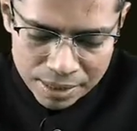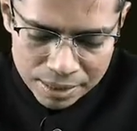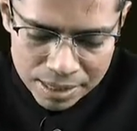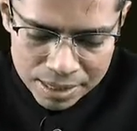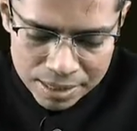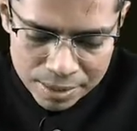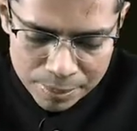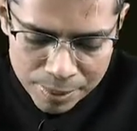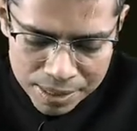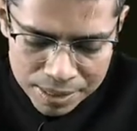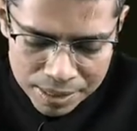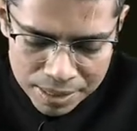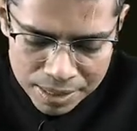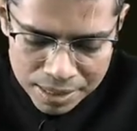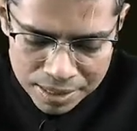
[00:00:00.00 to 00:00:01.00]
that is
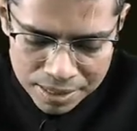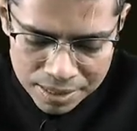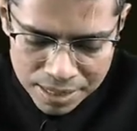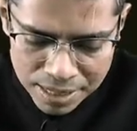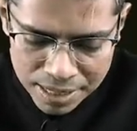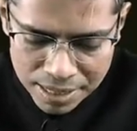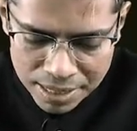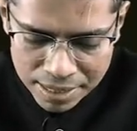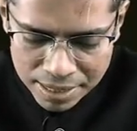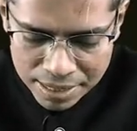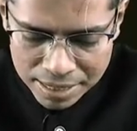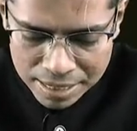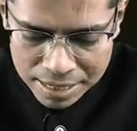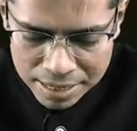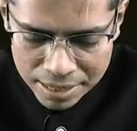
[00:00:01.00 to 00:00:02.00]
present in a single
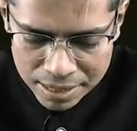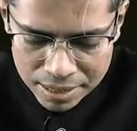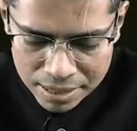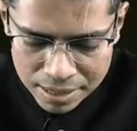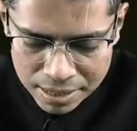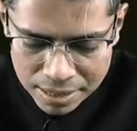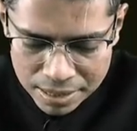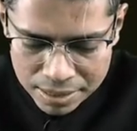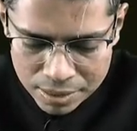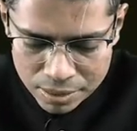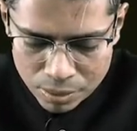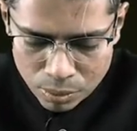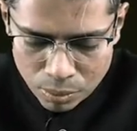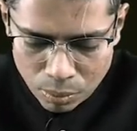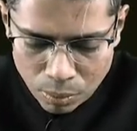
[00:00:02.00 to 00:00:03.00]
kidney
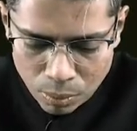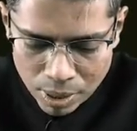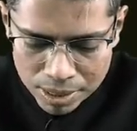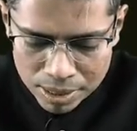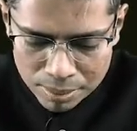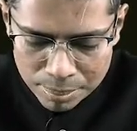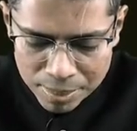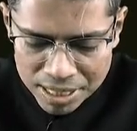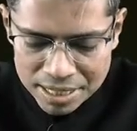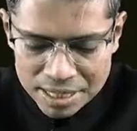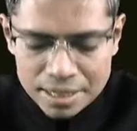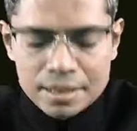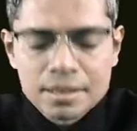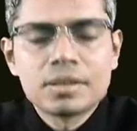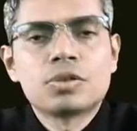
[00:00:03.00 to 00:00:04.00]
is 1
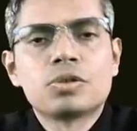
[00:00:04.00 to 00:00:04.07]
million.